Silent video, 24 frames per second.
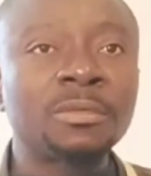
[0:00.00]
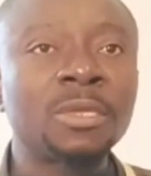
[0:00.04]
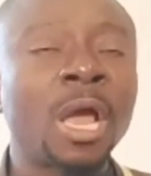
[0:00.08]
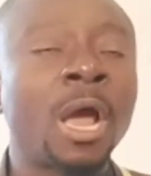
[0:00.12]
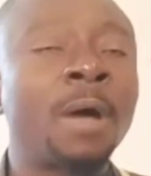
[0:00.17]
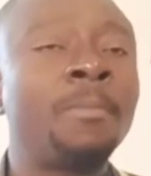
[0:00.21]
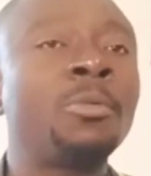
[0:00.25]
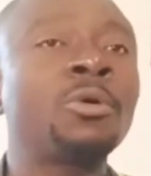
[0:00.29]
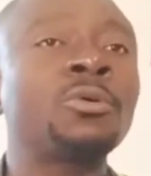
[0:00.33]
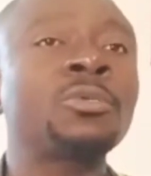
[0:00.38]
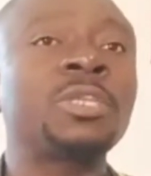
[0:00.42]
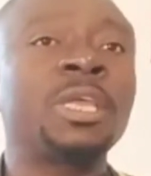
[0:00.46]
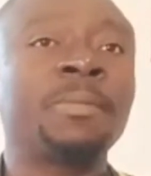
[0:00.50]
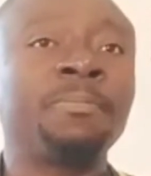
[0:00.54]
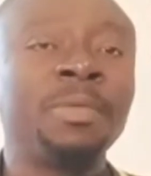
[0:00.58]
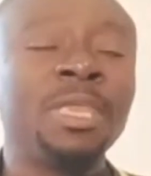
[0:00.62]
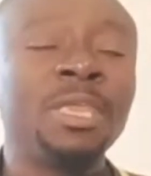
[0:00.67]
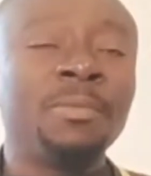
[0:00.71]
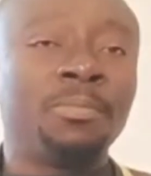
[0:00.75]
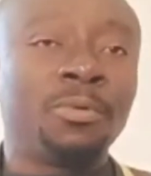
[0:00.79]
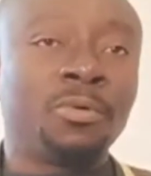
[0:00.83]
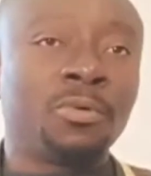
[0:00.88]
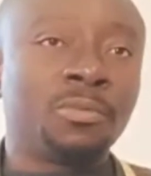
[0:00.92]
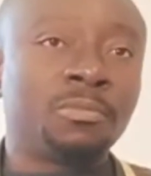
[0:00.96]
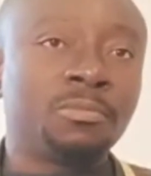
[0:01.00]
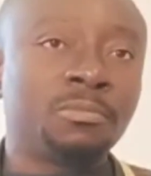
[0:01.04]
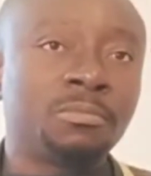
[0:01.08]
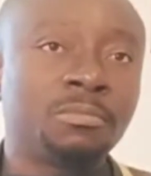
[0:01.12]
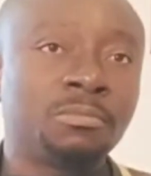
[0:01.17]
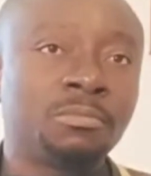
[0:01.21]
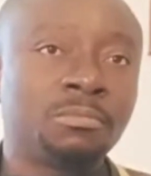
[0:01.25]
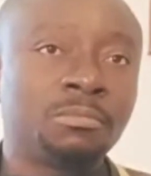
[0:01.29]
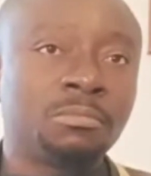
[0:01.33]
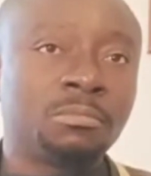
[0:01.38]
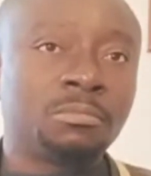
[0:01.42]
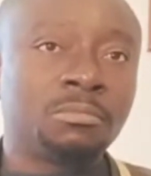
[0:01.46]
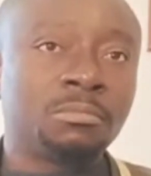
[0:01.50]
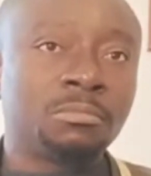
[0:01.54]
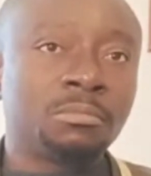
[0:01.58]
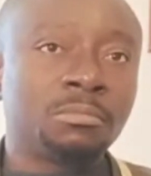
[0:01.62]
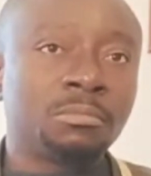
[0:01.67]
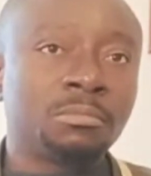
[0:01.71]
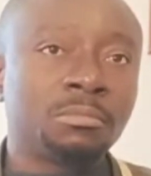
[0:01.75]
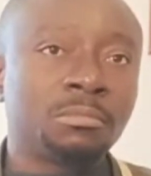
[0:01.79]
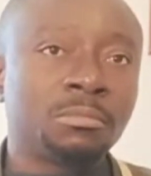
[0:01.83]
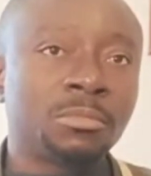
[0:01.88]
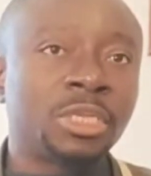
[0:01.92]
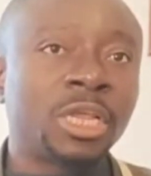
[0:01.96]
And then this is the time they are coming
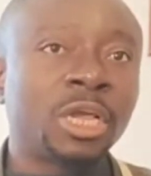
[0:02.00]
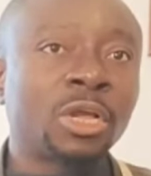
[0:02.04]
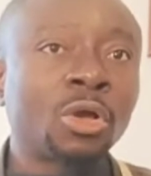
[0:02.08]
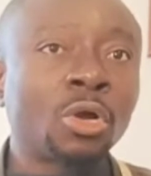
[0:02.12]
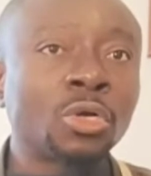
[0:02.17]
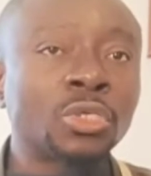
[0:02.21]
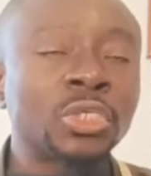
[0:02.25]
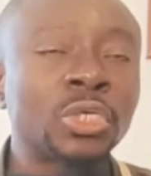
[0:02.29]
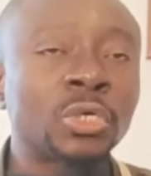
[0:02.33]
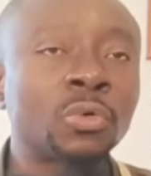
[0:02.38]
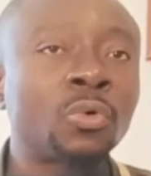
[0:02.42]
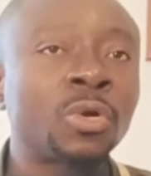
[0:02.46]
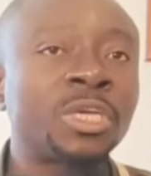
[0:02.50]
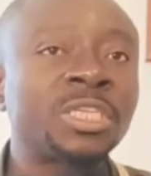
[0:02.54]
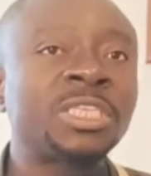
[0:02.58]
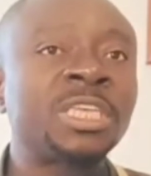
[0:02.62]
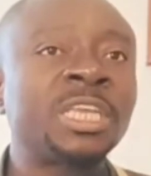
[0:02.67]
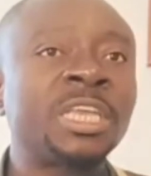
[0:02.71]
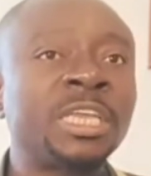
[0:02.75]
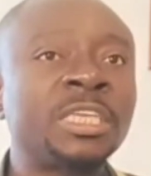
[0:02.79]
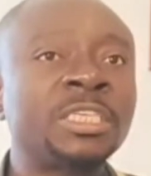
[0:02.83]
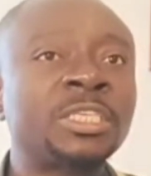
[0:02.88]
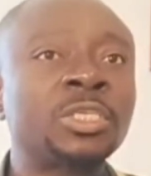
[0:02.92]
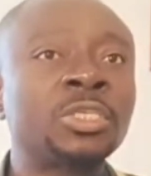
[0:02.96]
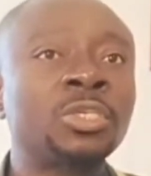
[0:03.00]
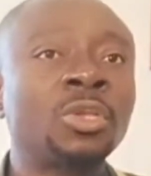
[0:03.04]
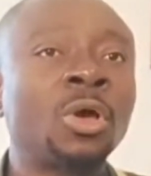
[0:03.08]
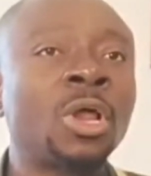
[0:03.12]
up with this issue.